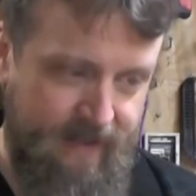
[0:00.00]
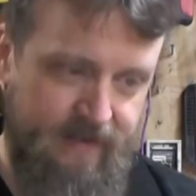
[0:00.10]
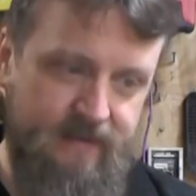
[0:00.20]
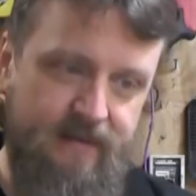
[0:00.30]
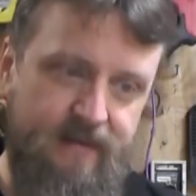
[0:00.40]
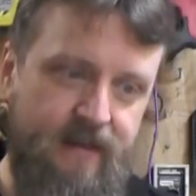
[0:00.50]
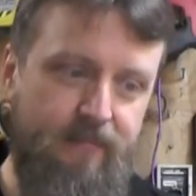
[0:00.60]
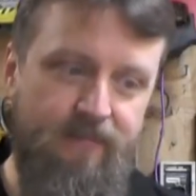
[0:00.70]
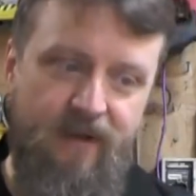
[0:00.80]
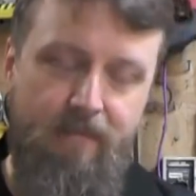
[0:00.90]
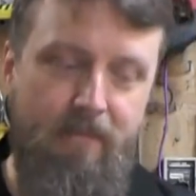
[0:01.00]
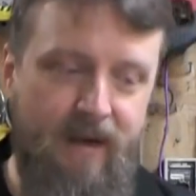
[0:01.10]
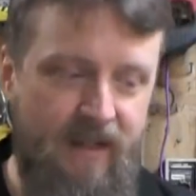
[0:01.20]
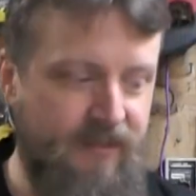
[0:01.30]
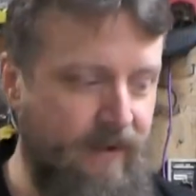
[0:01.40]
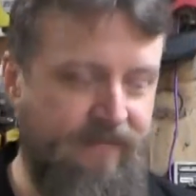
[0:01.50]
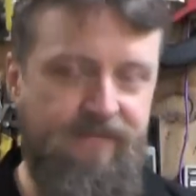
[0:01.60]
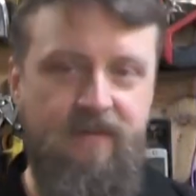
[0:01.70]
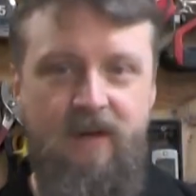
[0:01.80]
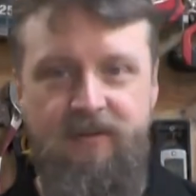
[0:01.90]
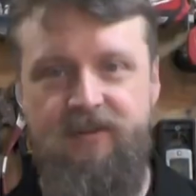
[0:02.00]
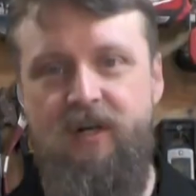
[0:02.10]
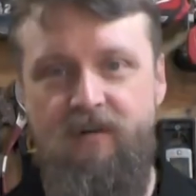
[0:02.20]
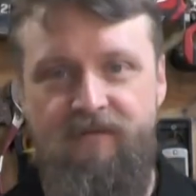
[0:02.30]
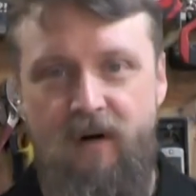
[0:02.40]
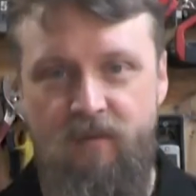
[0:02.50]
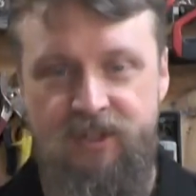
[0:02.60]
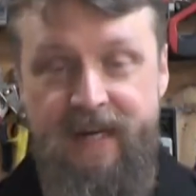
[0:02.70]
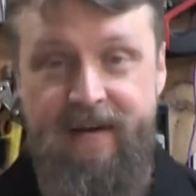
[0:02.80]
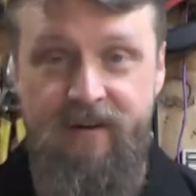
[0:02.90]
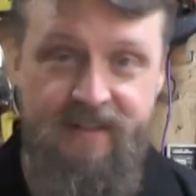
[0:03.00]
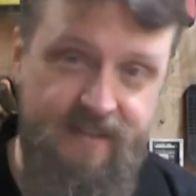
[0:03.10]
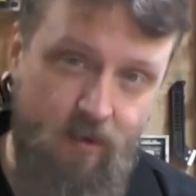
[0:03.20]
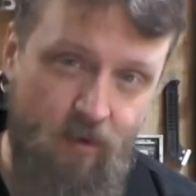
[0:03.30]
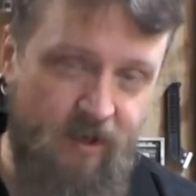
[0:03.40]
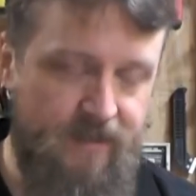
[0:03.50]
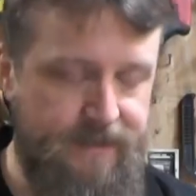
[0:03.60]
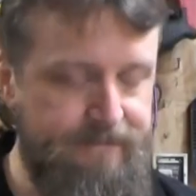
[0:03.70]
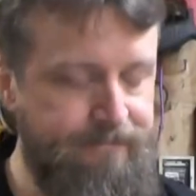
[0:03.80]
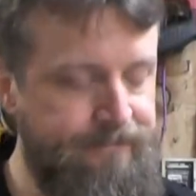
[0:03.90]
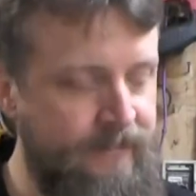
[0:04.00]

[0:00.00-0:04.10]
Like, a month, and my other phone was shattered. It still worked, but